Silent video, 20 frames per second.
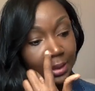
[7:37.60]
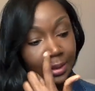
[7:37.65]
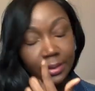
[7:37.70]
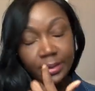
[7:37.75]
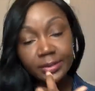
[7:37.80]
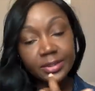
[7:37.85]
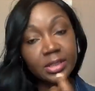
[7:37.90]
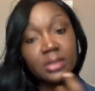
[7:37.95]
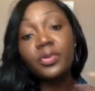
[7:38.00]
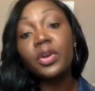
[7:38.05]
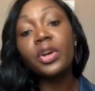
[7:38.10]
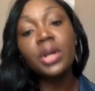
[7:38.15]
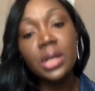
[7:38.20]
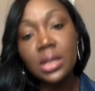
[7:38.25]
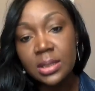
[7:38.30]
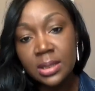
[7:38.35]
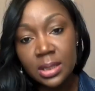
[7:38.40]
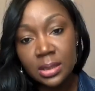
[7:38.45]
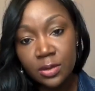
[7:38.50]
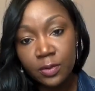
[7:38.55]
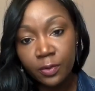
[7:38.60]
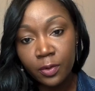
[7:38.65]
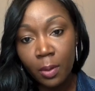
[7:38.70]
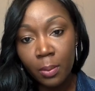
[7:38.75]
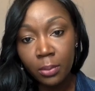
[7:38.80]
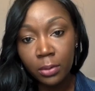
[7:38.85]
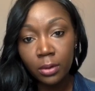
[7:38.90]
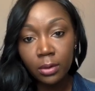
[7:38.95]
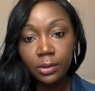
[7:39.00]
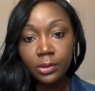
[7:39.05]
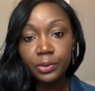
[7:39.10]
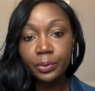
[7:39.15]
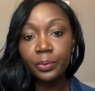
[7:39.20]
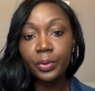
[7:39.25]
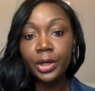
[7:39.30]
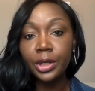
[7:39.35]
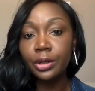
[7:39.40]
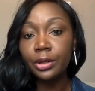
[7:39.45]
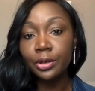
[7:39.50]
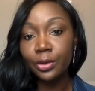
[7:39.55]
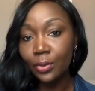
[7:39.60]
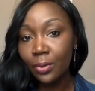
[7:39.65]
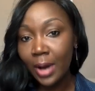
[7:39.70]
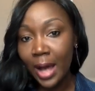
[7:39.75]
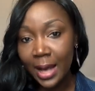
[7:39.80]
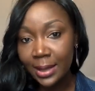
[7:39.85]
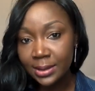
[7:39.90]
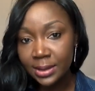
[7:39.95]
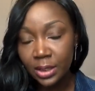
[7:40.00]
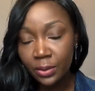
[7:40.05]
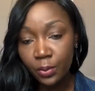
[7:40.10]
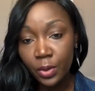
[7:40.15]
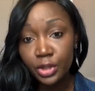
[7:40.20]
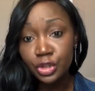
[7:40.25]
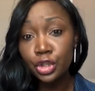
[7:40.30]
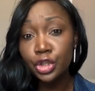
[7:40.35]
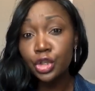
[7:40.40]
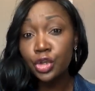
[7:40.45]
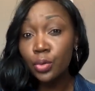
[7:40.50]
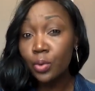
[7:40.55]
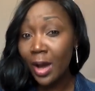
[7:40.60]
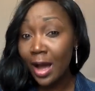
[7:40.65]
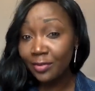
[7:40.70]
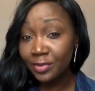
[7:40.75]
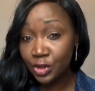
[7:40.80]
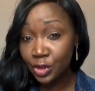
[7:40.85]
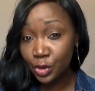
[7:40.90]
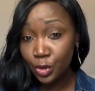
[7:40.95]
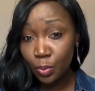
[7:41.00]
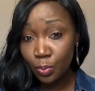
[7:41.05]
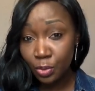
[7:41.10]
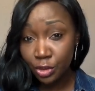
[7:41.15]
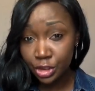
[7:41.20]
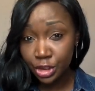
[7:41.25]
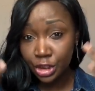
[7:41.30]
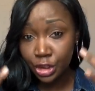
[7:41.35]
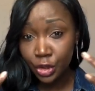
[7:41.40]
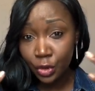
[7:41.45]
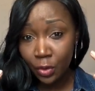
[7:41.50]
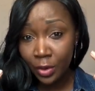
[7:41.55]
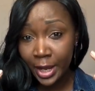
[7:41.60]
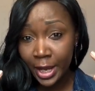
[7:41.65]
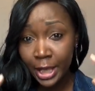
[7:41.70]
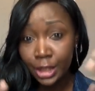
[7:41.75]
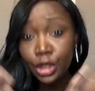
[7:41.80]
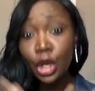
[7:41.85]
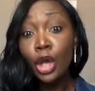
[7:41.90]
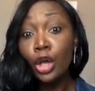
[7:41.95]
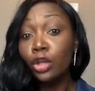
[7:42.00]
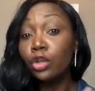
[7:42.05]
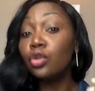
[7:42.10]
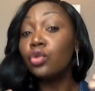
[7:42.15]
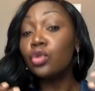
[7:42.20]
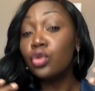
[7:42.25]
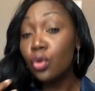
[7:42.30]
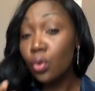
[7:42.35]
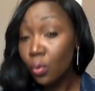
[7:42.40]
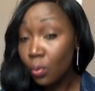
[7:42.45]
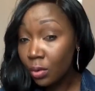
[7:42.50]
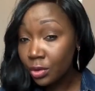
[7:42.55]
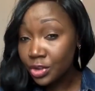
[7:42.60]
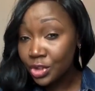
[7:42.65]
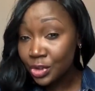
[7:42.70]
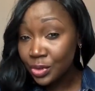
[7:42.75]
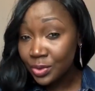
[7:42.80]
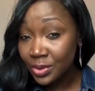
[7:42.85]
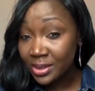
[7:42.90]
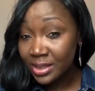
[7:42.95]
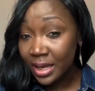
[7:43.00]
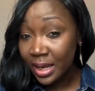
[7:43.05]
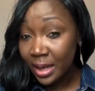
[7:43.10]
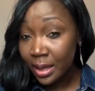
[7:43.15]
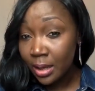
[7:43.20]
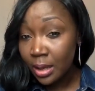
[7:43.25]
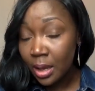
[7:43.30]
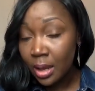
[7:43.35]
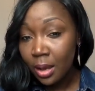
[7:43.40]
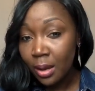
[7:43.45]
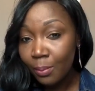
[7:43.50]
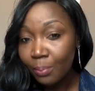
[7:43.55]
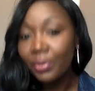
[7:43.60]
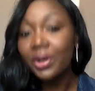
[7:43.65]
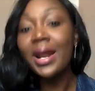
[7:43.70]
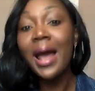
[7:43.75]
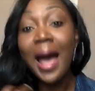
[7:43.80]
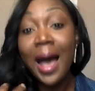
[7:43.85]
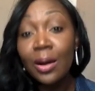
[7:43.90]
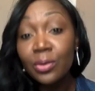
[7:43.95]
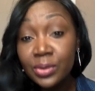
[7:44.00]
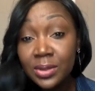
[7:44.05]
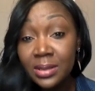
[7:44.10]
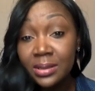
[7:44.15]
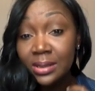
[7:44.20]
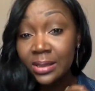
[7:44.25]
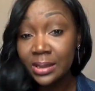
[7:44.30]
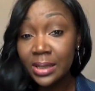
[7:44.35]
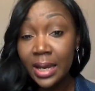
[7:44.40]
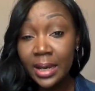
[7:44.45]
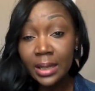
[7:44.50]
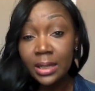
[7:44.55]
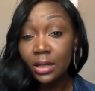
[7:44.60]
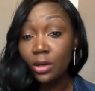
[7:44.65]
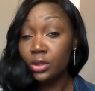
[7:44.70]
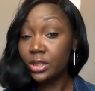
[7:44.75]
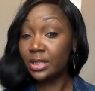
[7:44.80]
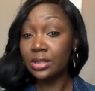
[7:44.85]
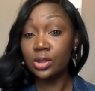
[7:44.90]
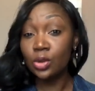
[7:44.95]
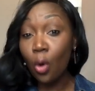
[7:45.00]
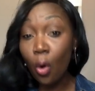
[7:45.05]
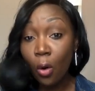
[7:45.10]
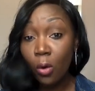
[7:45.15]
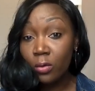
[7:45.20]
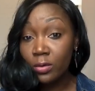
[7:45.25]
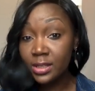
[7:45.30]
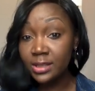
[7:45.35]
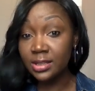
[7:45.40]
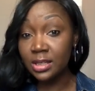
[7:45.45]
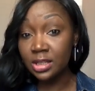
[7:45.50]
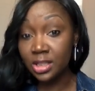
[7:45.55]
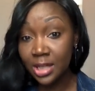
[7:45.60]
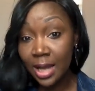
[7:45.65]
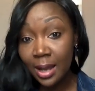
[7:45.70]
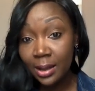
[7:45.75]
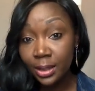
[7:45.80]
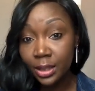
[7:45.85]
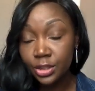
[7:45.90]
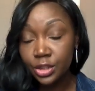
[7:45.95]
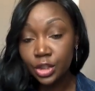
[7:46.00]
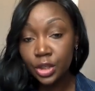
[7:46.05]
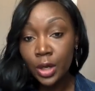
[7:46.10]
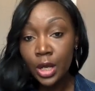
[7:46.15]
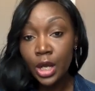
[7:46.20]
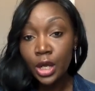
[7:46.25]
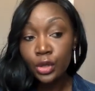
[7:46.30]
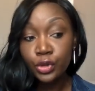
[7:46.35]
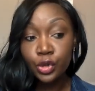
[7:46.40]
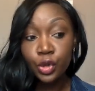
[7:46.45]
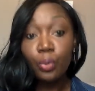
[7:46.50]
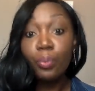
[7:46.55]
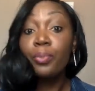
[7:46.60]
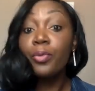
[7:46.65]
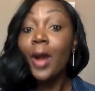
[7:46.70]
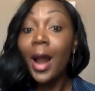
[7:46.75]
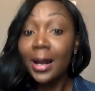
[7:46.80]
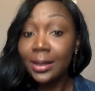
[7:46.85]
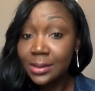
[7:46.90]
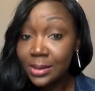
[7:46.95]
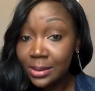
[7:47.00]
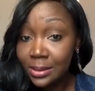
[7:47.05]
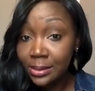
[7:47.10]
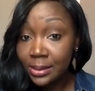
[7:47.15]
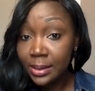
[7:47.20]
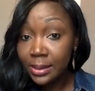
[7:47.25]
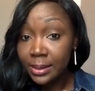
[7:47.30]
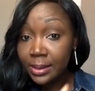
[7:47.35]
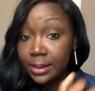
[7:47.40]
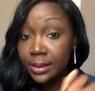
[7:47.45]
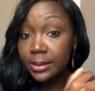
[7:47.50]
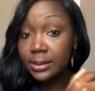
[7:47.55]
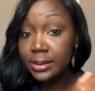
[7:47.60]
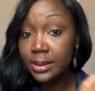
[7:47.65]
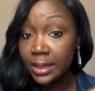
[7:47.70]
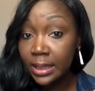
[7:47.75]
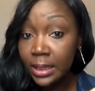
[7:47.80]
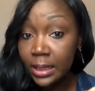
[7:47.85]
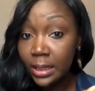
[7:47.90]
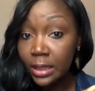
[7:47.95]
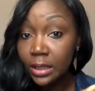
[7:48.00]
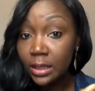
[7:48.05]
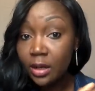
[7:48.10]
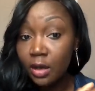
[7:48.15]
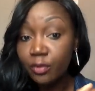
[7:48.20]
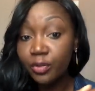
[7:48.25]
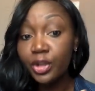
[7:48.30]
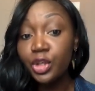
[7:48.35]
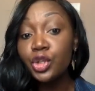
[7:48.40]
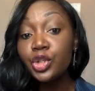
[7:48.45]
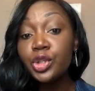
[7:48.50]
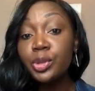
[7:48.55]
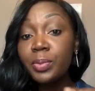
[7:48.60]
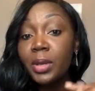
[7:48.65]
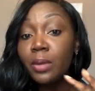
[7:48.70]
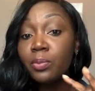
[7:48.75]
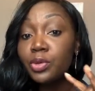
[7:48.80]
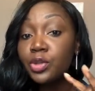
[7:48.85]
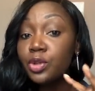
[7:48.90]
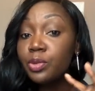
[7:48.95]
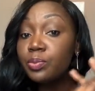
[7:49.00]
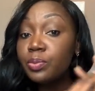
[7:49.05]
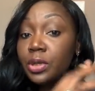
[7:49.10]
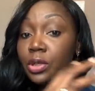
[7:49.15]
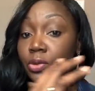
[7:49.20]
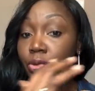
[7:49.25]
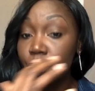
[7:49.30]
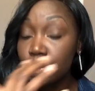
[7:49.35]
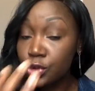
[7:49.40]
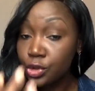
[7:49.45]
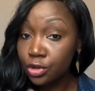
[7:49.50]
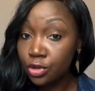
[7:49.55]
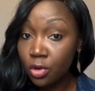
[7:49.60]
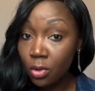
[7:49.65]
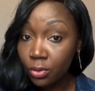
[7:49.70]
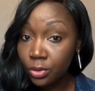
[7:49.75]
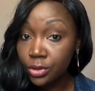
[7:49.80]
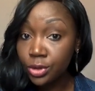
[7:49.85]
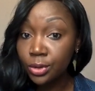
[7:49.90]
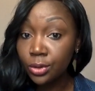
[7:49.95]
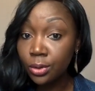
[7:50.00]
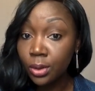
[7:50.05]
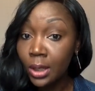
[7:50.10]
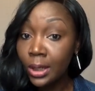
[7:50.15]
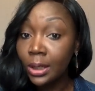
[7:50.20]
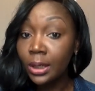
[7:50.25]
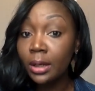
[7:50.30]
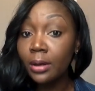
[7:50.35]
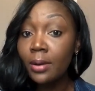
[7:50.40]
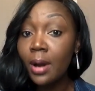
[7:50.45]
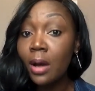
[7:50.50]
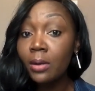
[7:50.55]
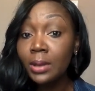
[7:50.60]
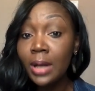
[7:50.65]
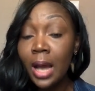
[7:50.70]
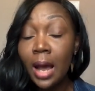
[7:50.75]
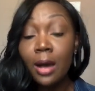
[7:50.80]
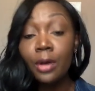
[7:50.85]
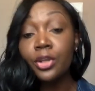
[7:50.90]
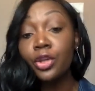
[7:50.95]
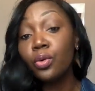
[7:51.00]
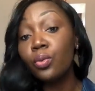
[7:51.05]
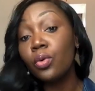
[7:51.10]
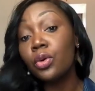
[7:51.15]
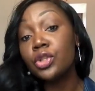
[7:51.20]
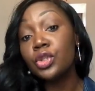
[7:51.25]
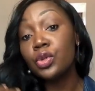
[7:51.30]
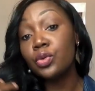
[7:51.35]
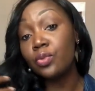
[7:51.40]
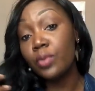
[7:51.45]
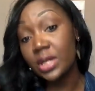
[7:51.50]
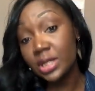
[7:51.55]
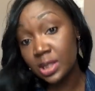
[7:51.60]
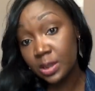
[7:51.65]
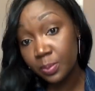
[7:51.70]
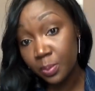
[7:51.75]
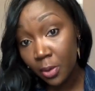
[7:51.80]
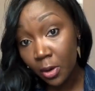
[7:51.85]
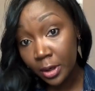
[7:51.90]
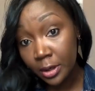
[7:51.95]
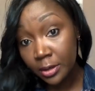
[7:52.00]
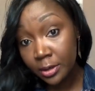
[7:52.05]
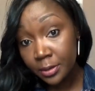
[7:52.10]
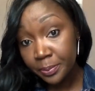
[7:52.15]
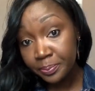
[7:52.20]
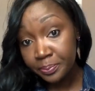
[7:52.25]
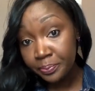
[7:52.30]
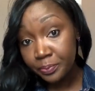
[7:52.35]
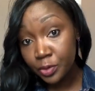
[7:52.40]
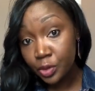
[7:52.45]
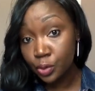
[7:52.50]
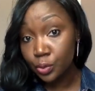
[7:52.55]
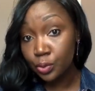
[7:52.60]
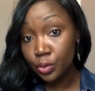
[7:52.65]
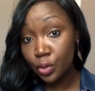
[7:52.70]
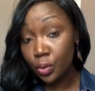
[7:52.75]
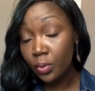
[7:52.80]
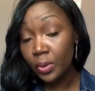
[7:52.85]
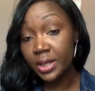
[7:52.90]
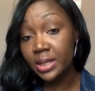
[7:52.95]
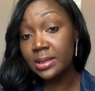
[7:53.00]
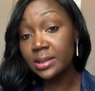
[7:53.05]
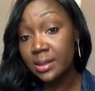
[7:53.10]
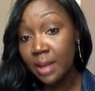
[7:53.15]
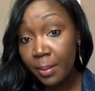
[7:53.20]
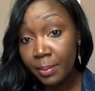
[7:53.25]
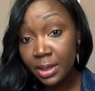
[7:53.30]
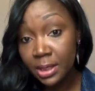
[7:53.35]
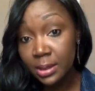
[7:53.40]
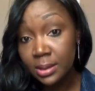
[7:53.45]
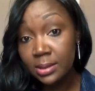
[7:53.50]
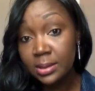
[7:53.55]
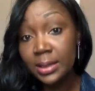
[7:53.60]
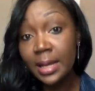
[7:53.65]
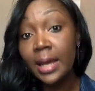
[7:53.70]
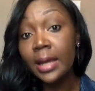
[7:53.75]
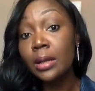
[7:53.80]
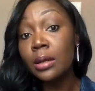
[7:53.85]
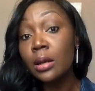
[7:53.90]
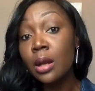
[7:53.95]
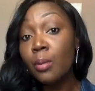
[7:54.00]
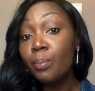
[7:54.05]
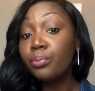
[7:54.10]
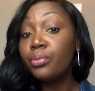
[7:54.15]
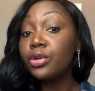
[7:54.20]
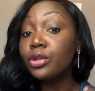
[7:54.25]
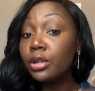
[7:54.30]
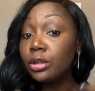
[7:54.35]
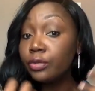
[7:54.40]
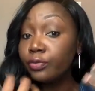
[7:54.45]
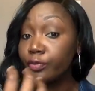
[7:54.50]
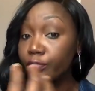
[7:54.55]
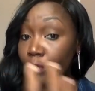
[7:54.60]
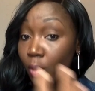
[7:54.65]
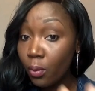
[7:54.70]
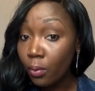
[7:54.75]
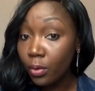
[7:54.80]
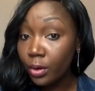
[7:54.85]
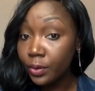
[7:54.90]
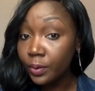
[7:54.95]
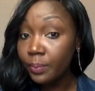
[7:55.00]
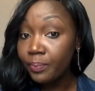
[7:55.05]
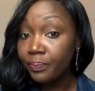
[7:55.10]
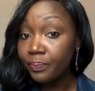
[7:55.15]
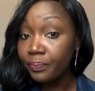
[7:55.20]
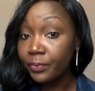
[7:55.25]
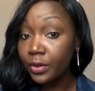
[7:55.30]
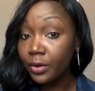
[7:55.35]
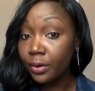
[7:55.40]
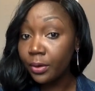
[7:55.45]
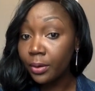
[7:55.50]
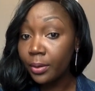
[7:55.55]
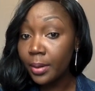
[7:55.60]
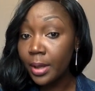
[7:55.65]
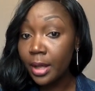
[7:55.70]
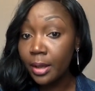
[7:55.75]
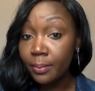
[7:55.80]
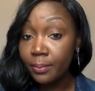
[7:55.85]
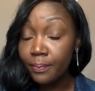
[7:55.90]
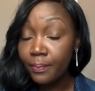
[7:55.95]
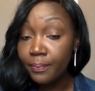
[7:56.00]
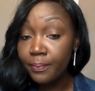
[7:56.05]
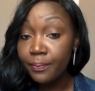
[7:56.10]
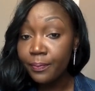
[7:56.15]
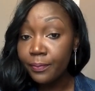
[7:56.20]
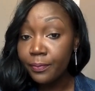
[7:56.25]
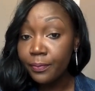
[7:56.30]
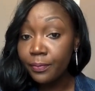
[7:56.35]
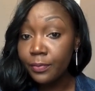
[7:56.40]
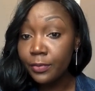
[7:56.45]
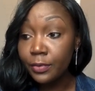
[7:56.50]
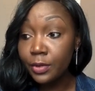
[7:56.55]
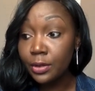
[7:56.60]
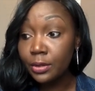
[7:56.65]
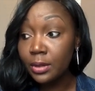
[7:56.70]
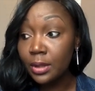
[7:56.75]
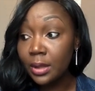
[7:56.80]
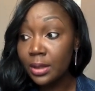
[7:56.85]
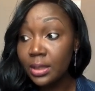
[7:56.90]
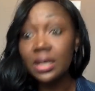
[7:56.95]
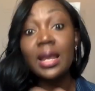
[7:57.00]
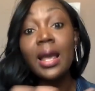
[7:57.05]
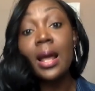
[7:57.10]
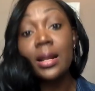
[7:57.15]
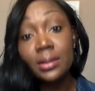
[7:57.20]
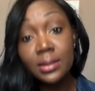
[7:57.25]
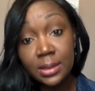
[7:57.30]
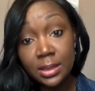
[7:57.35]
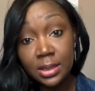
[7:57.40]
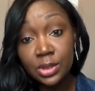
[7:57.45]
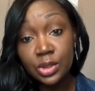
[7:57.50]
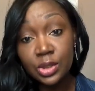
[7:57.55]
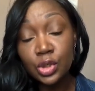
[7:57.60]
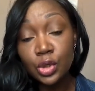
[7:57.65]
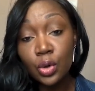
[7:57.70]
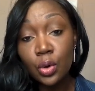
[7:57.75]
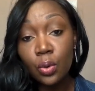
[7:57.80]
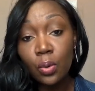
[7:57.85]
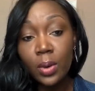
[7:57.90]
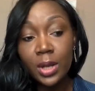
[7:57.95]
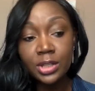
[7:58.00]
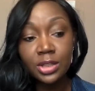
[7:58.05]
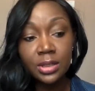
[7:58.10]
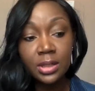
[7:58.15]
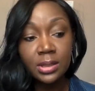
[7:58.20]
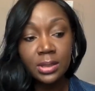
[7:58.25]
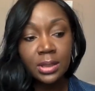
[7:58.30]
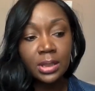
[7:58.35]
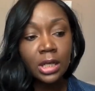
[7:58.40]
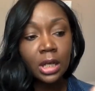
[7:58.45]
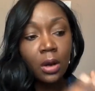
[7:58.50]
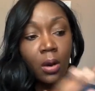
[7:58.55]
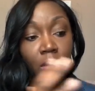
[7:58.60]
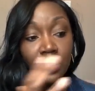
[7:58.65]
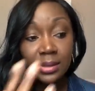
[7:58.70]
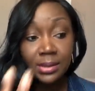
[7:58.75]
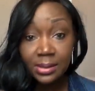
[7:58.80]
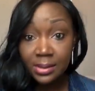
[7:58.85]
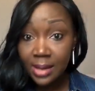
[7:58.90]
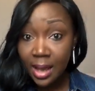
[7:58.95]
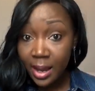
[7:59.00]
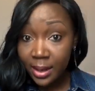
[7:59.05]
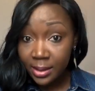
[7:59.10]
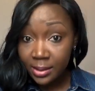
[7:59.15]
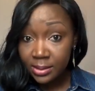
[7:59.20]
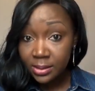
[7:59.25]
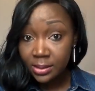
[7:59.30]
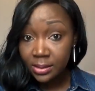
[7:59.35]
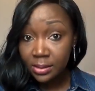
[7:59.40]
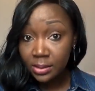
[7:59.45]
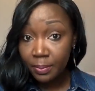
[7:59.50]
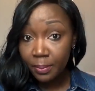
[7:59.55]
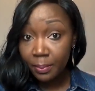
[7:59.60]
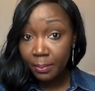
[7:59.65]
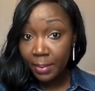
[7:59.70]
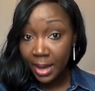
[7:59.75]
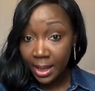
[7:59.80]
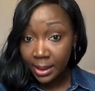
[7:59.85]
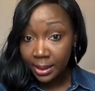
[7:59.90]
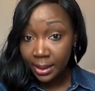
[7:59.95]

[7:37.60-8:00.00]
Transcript: it's very easy to fumble when you're asked a question. You have so much in your head, you know what you say, but how to say it is always a challenge. So practicing is key for you to be able to build structure around how you want to respond to your examiners and put forward the answers to your questions in a concise manner,